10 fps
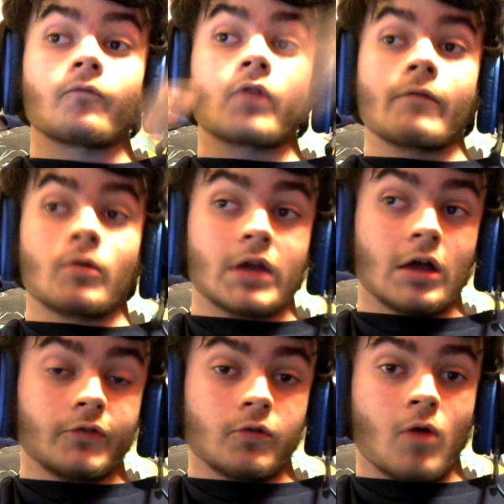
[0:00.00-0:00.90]
for everyone
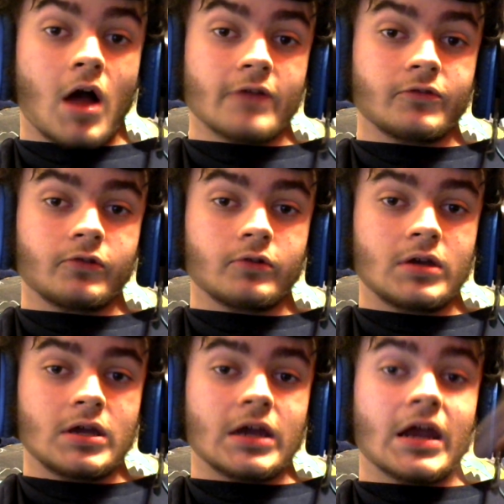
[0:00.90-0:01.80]
else to watch. And